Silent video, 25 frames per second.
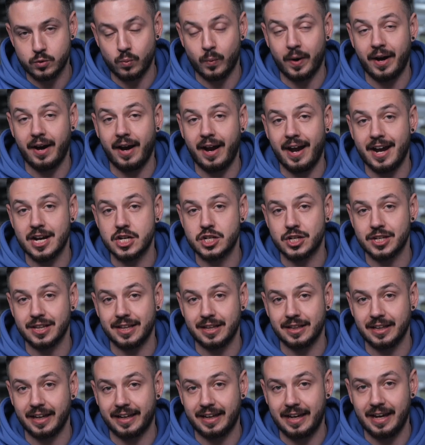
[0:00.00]
where actually
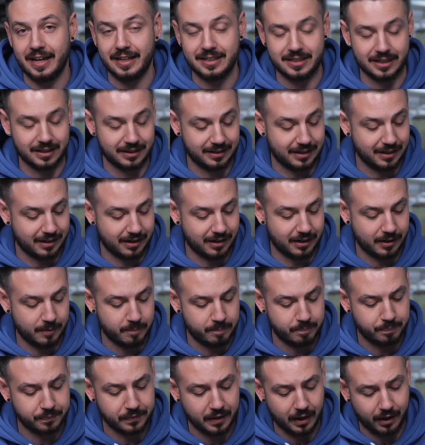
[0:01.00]
located the
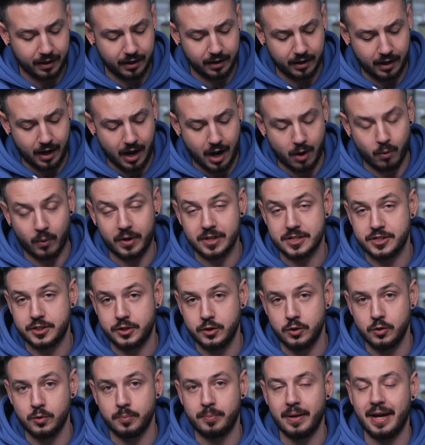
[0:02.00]
our
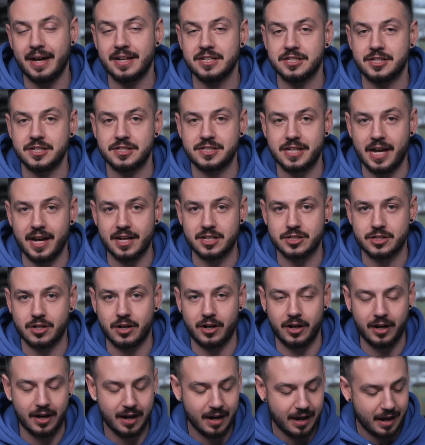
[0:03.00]
tube and
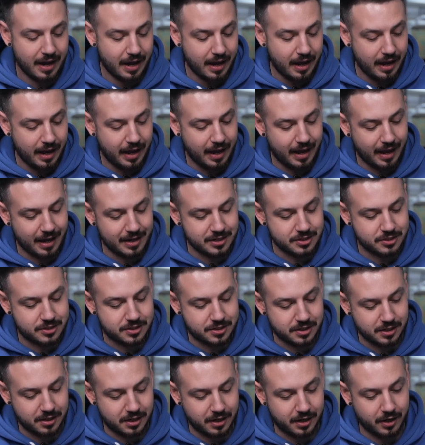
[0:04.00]
detector, and
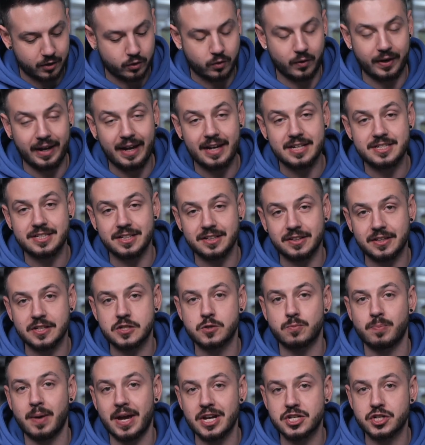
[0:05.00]
creating the
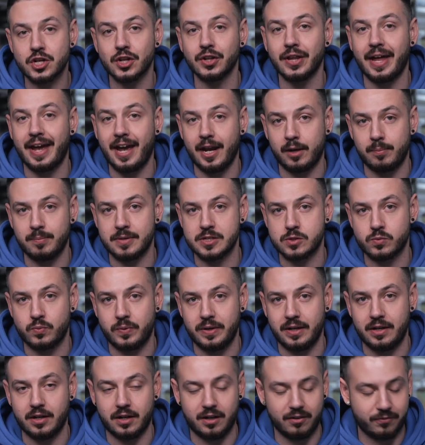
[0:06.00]
special
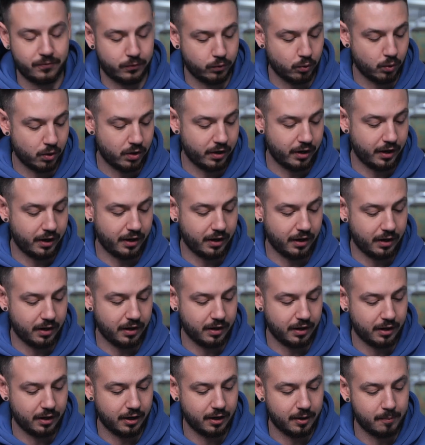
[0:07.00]
atmosphere for
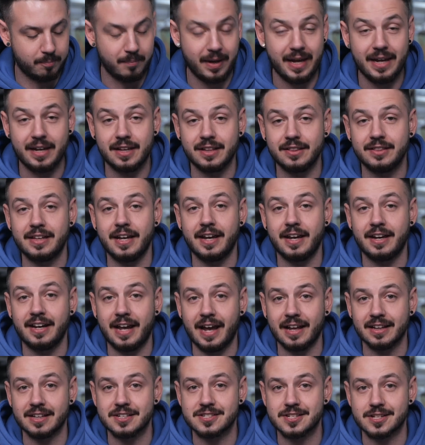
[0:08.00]
making the
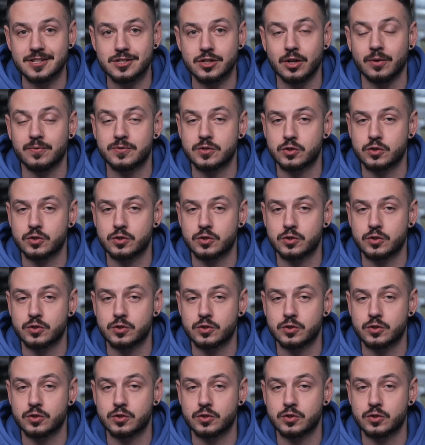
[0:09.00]
analysis of